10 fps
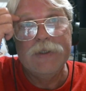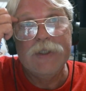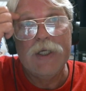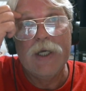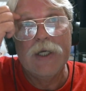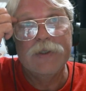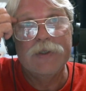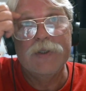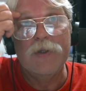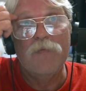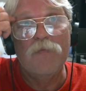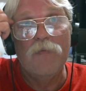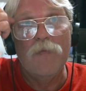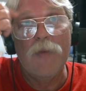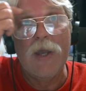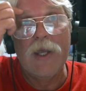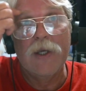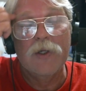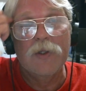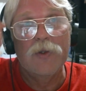tend to
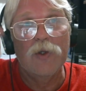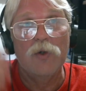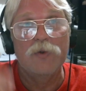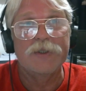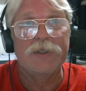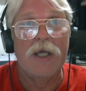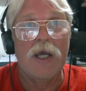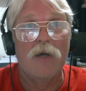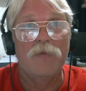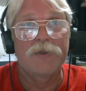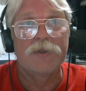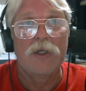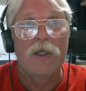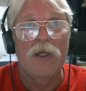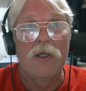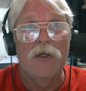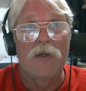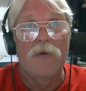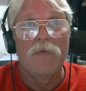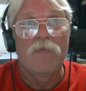make those tabs,
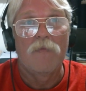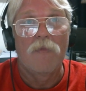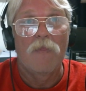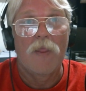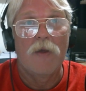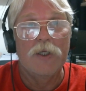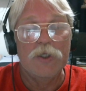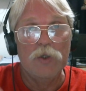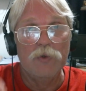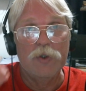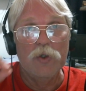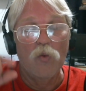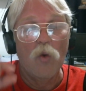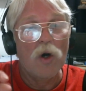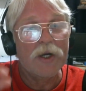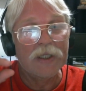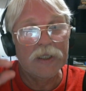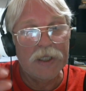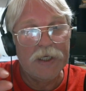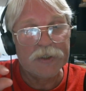you you want at
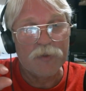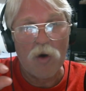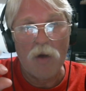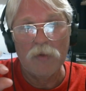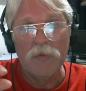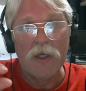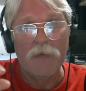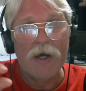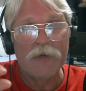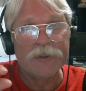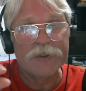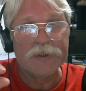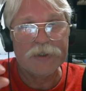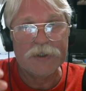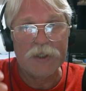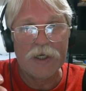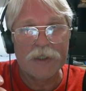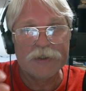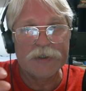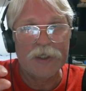least probably about
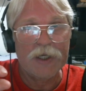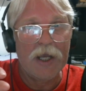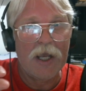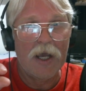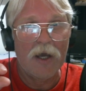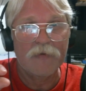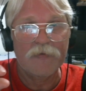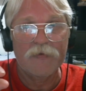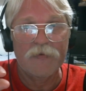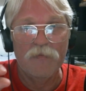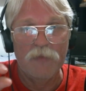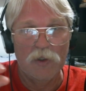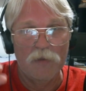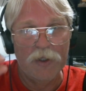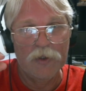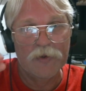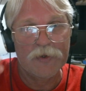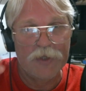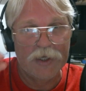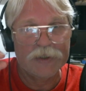six and a half millimeter
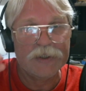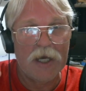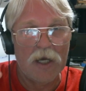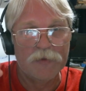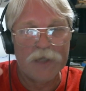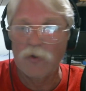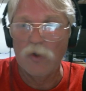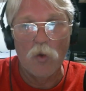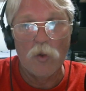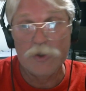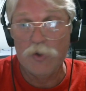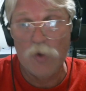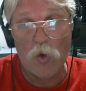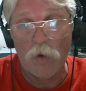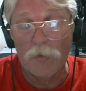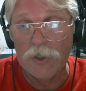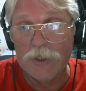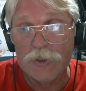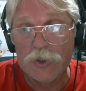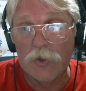thick tabs. I don't know what you
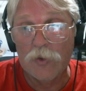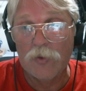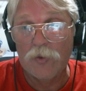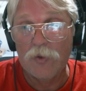normally do,